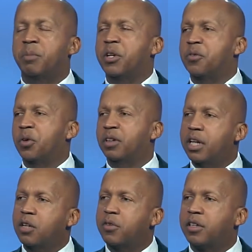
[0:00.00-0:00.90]
I'm here for a
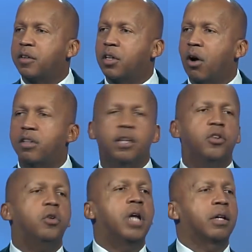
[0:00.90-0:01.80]
legal visit. The guard said,
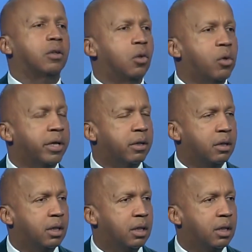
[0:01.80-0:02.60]
You're not a lawyer.